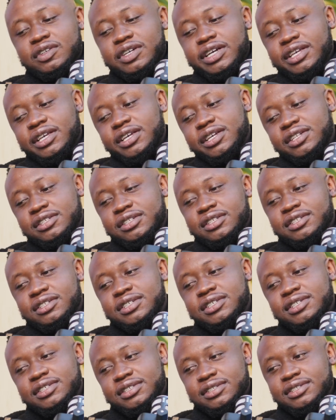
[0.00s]
Again,
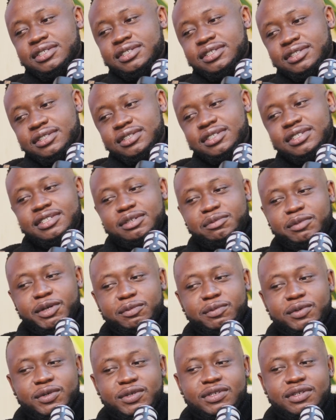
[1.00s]
these are my
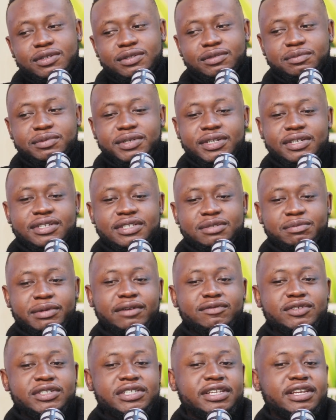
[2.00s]
personal opinions, but
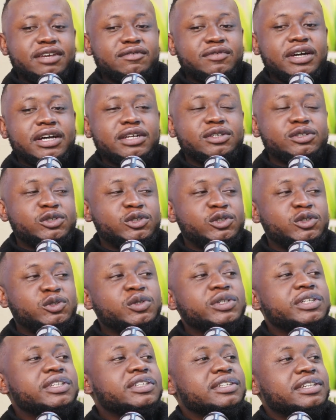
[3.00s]
I've just never
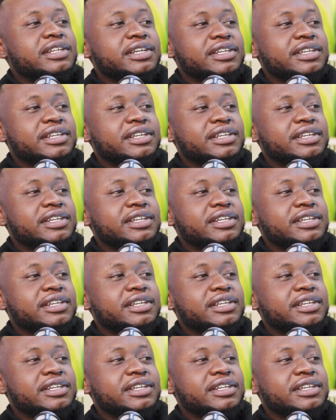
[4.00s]
understood it.